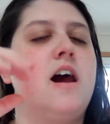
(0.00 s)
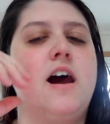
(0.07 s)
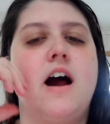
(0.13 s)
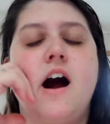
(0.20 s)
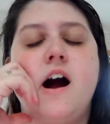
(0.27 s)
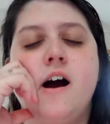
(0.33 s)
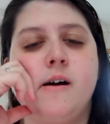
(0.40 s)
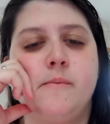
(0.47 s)

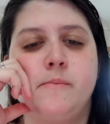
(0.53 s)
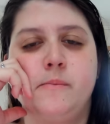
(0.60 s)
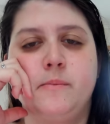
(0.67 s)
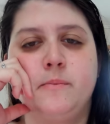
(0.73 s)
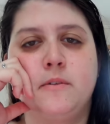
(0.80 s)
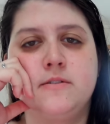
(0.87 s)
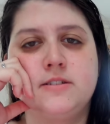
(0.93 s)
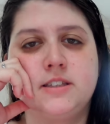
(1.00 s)
Um,
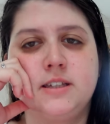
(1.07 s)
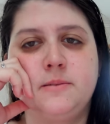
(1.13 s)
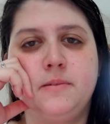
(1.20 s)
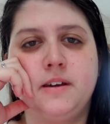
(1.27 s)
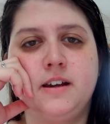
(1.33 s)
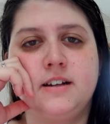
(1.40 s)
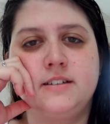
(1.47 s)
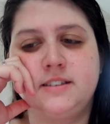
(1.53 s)
mostly
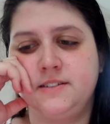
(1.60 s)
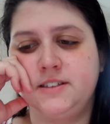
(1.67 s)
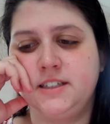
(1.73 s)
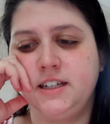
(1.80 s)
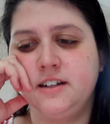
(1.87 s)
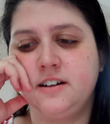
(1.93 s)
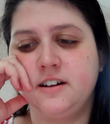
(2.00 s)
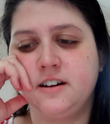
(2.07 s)
because I've
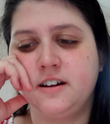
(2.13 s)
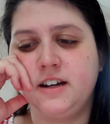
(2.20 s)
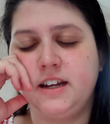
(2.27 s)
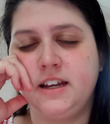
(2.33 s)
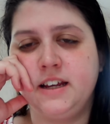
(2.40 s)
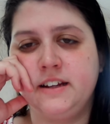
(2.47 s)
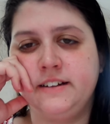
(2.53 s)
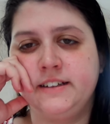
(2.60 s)
seen her
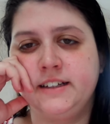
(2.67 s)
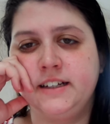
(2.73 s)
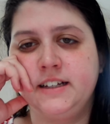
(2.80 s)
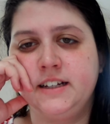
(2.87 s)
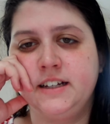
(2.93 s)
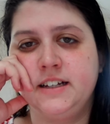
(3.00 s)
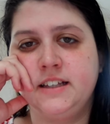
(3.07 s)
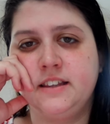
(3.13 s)
in
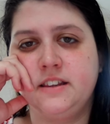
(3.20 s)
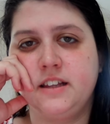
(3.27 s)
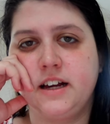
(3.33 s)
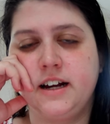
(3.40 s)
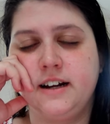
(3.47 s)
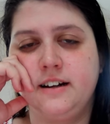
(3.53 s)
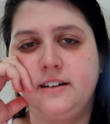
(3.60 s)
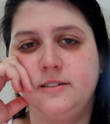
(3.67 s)

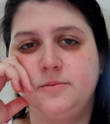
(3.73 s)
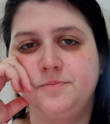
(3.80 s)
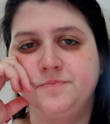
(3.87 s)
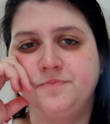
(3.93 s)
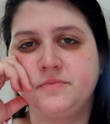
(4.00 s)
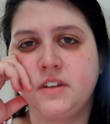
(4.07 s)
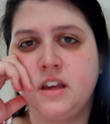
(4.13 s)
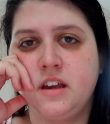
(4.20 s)
um,
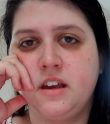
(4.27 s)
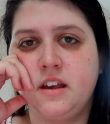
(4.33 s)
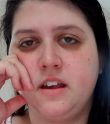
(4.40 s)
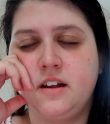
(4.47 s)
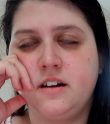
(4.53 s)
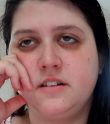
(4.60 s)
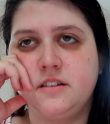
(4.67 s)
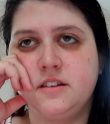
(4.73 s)

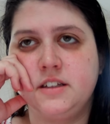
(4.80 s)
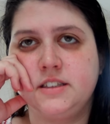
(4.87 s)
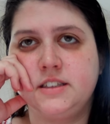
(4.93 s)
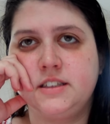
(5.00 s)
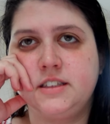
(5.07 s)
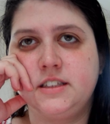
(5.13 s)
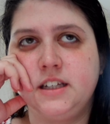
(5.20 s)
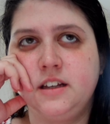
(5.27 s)
the
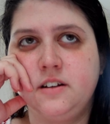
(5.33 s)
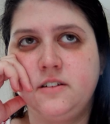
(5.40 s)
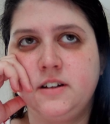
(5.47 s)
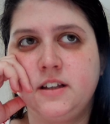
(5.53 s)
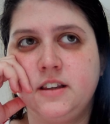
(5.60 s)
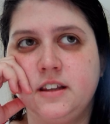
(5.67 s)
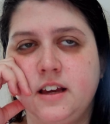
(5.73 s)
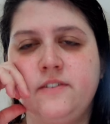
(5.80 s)

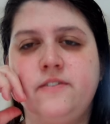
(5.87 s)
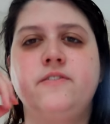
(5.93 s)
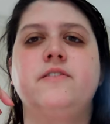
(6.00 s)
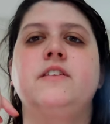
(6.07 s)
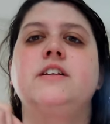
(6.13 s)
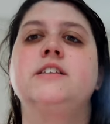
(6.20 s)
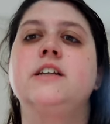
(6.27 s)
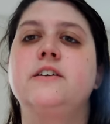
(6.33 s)
secret life,
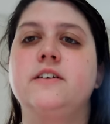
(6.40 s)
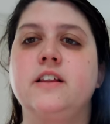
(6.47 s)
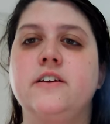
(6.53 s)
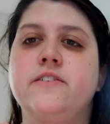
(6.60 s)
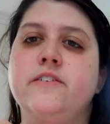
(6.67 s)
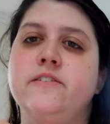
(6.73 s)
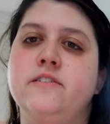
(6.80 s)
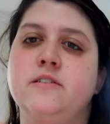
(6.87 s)
the secret
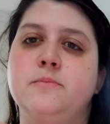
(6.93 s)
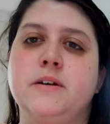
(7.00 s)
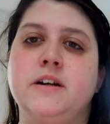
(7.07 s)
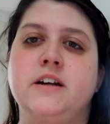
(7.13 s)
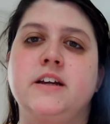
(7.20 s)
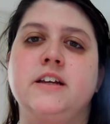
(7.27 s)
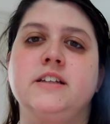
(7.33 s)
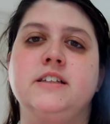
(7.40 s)
life of an
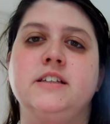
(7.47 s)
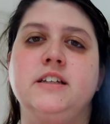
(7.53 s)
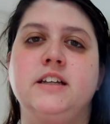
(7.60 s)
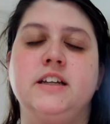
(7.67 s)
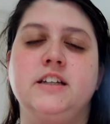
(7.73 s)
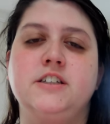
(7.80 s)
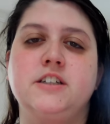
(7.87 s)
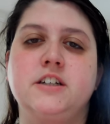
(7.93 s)
American
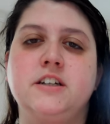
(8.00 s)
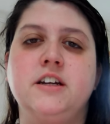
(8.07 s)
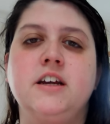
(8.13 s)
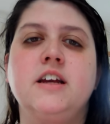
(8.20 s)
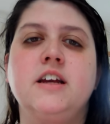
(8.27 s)
teenager.